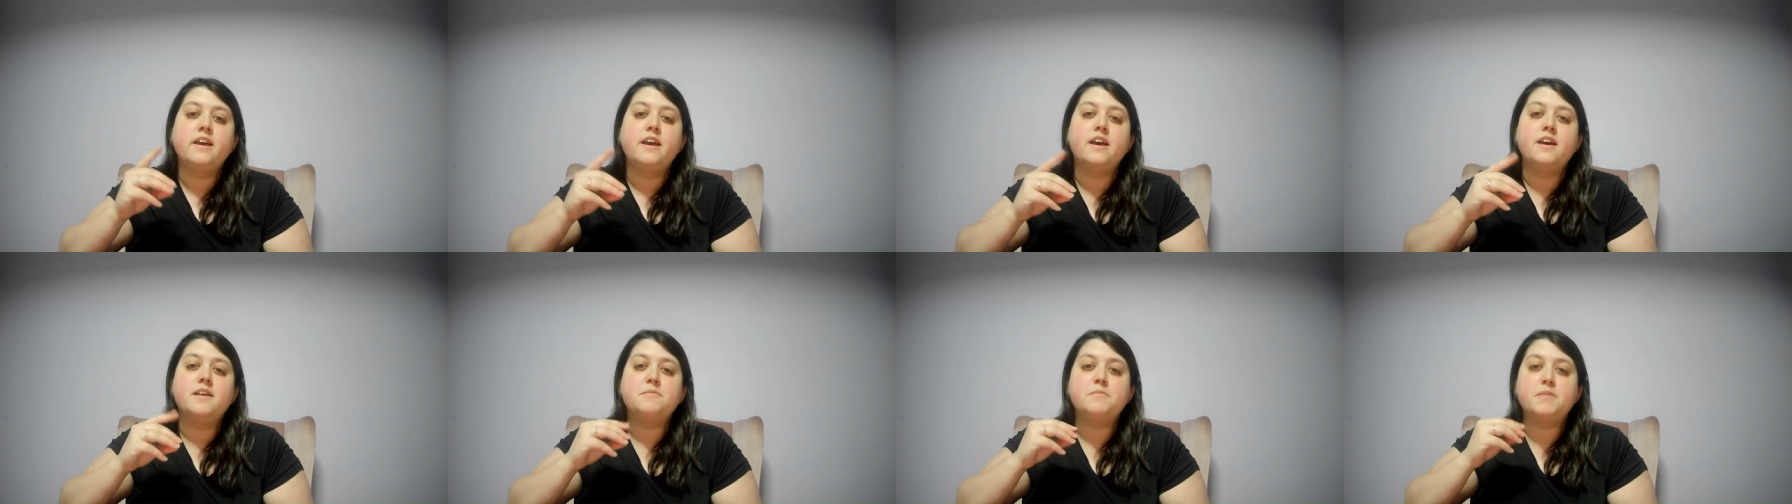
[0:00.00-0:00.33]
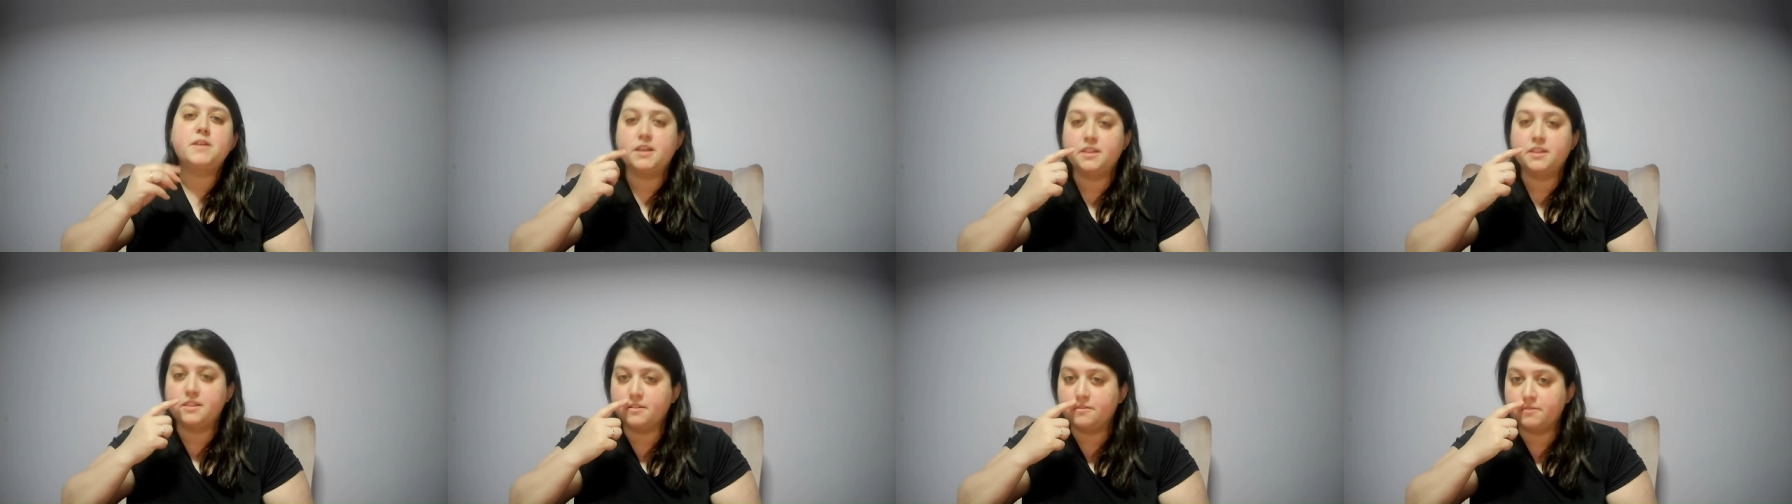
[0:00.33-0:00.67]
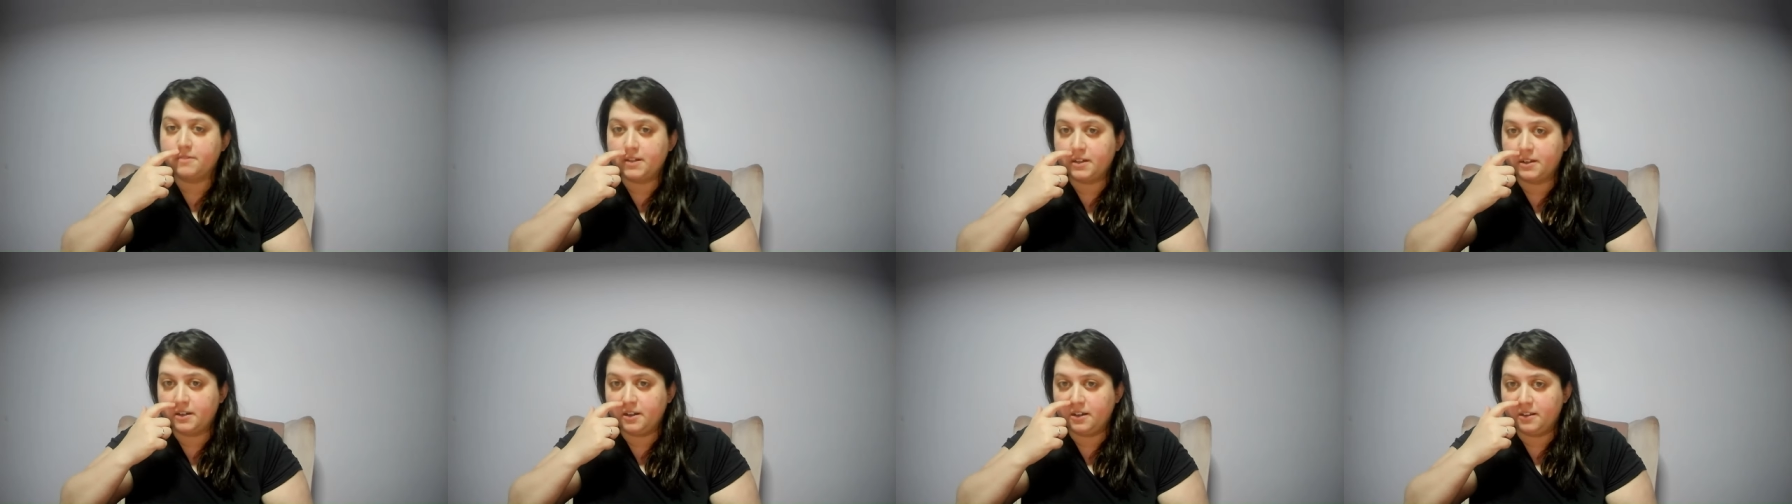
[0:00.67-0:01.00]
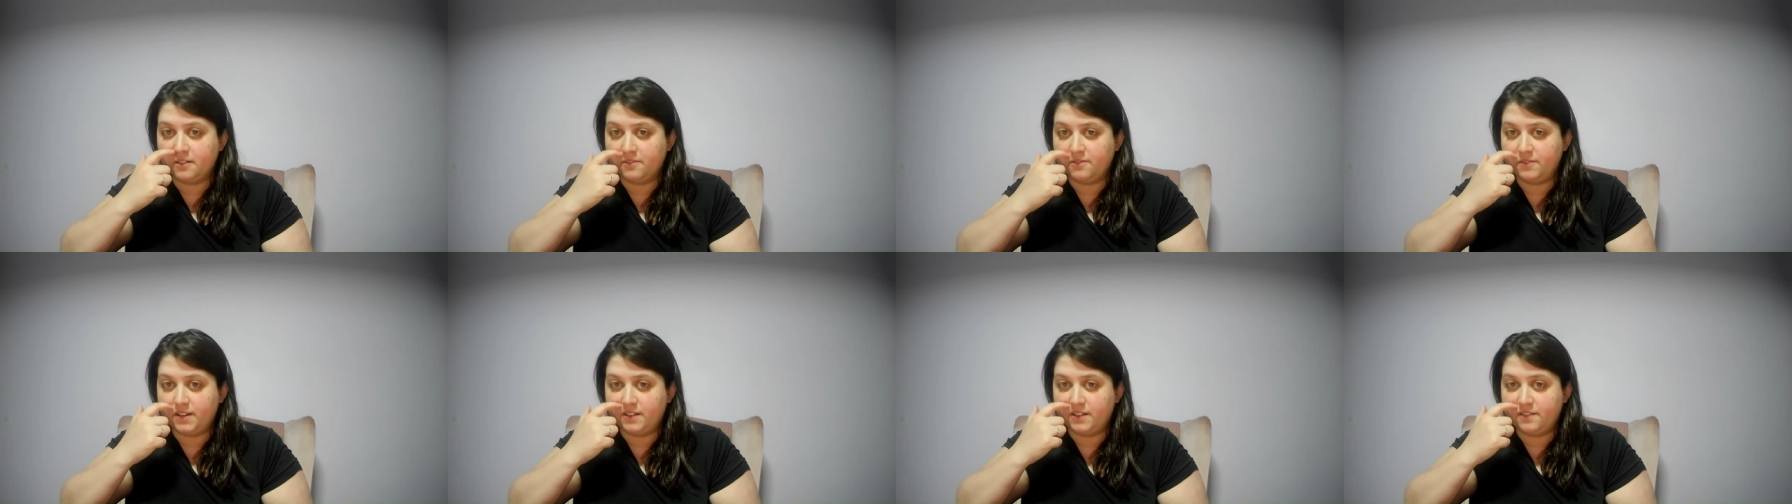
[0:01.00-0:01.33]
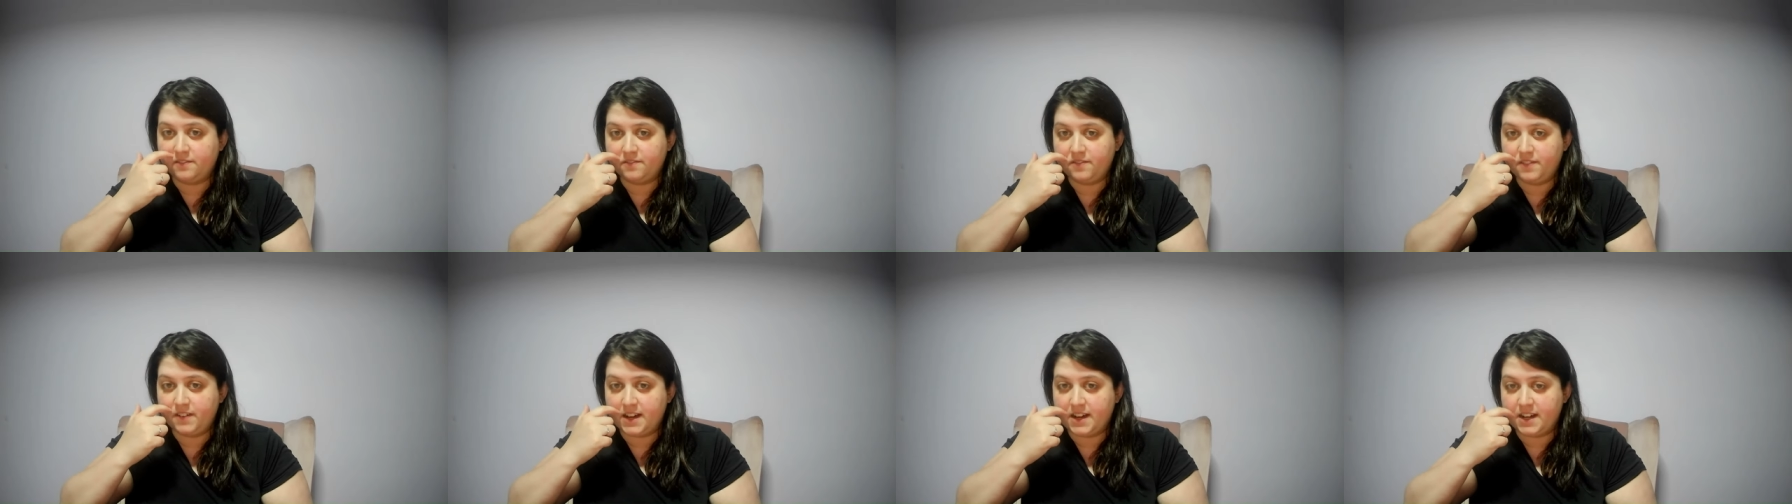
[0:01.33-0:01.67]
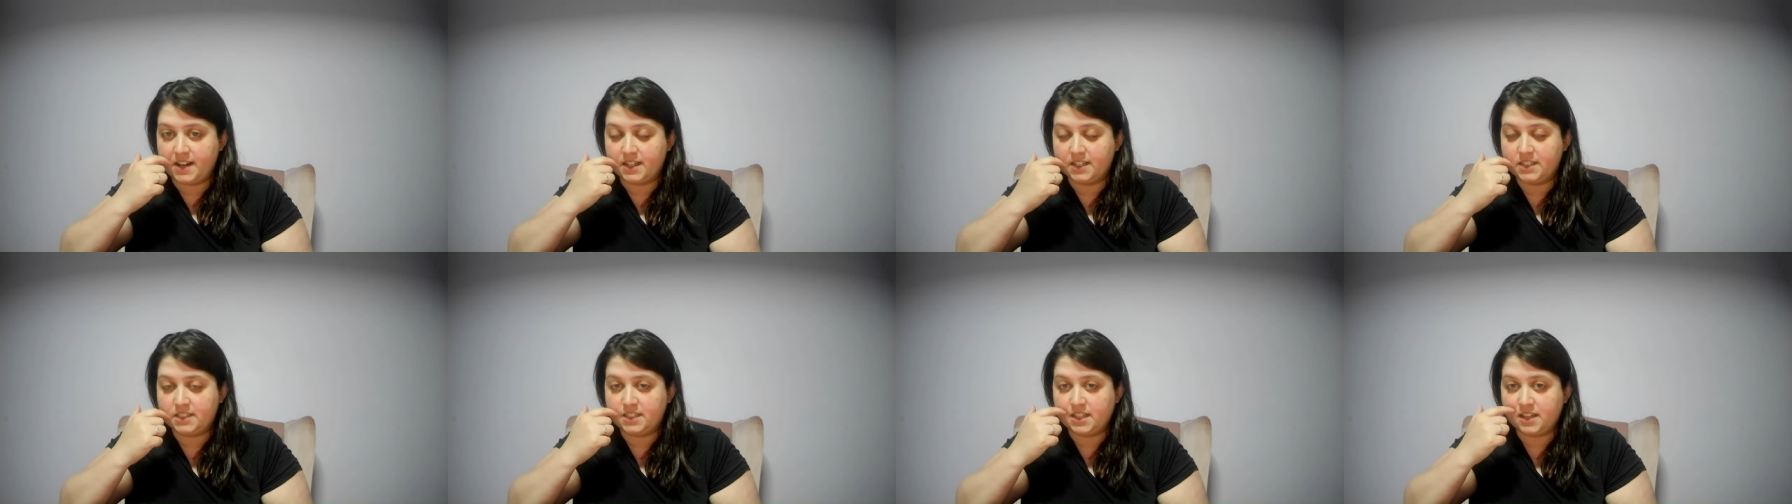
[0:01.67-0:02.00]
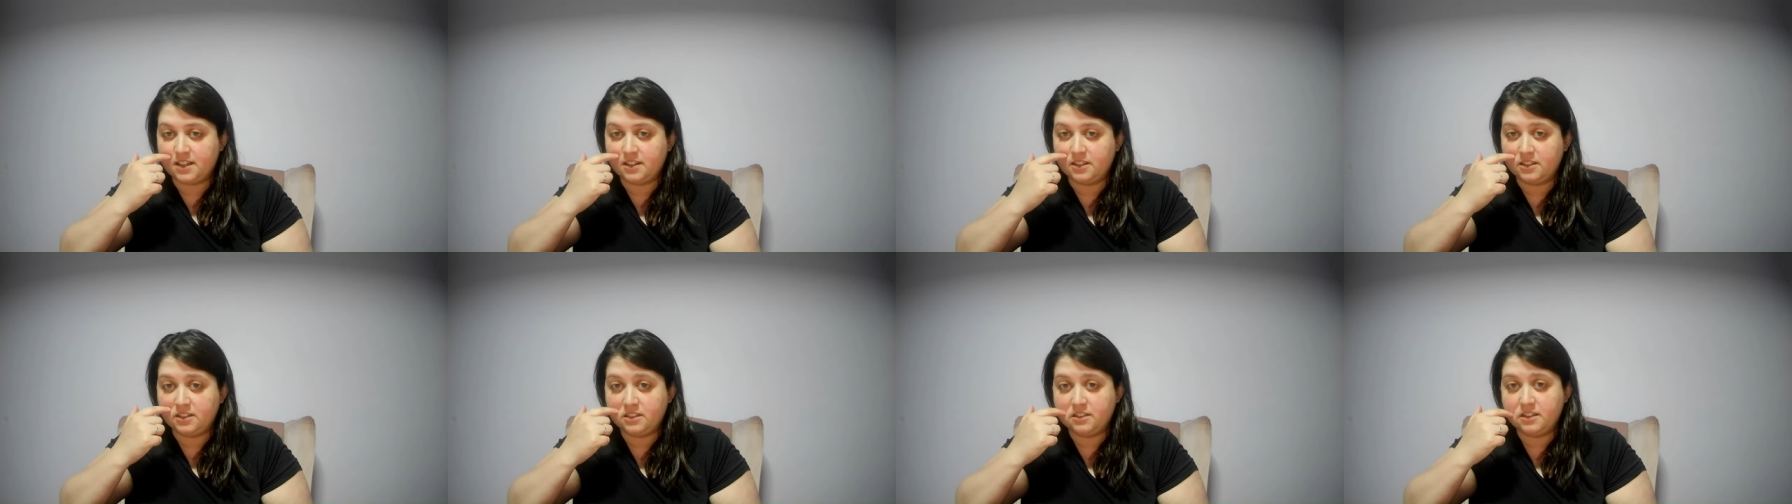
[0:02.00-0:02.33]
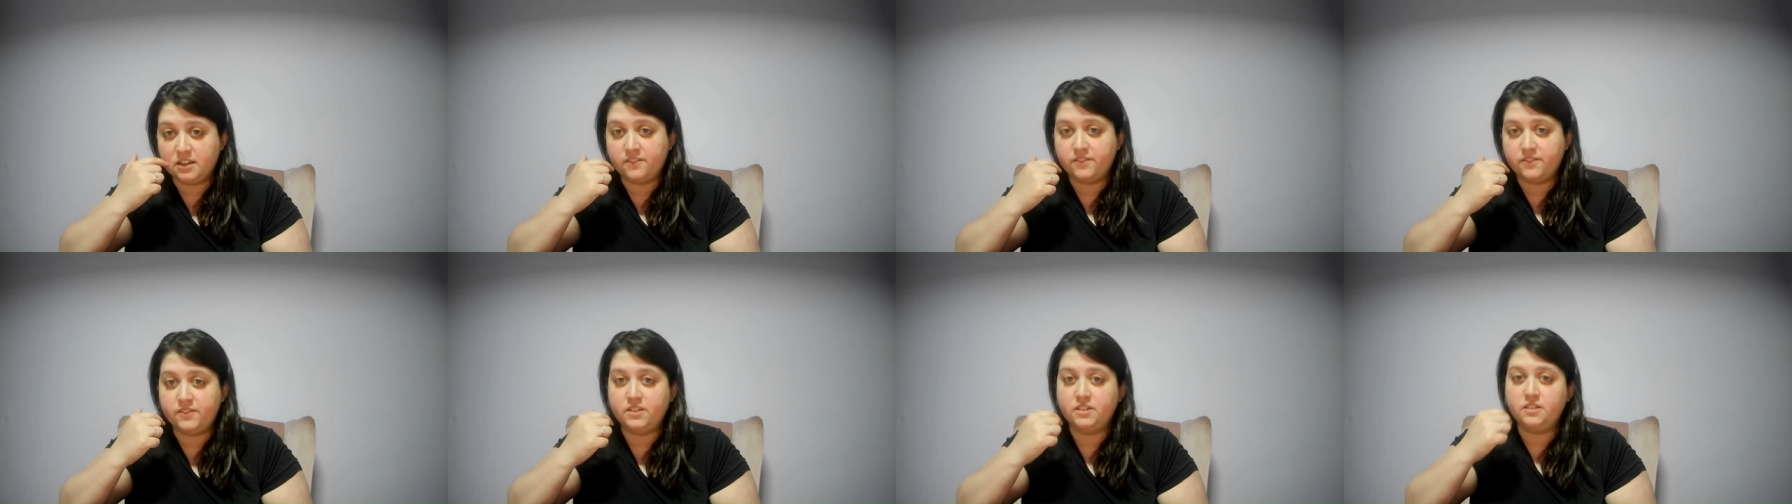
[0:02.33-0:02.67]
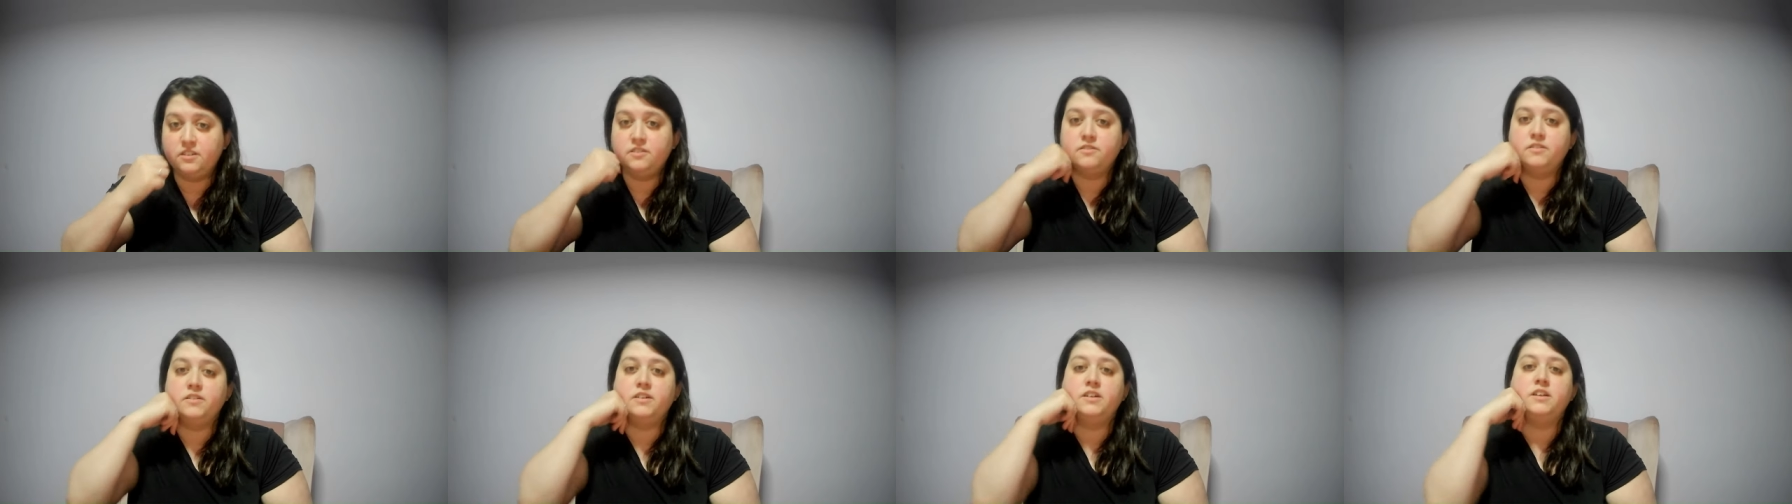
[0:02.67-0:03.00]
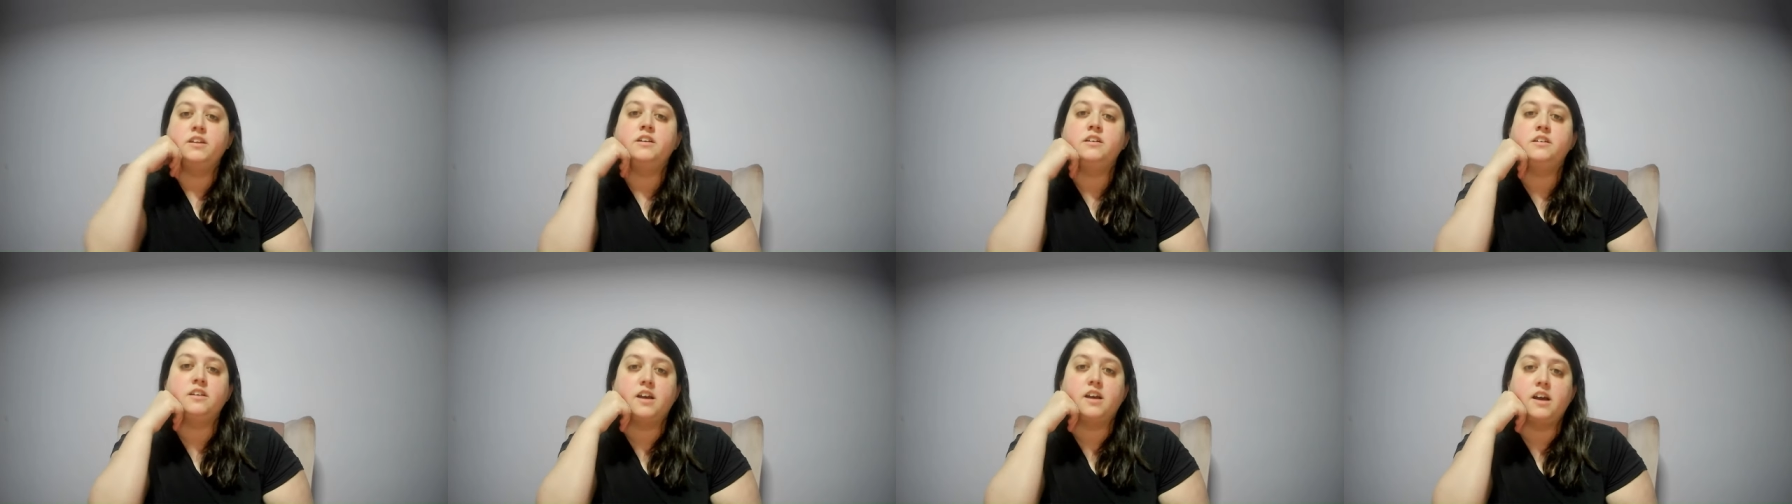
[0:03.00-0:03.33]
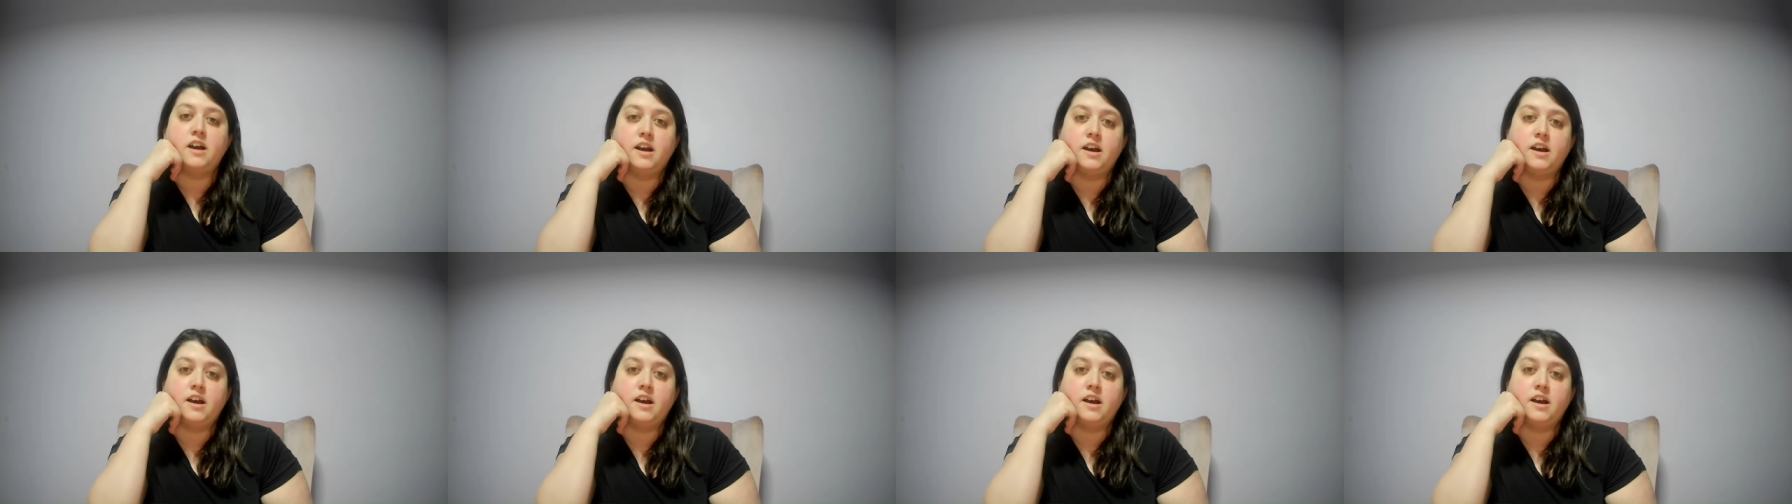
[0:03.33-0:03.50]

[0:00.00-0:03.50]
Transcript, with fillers: and my other one called Fun Facts. I also have a new one,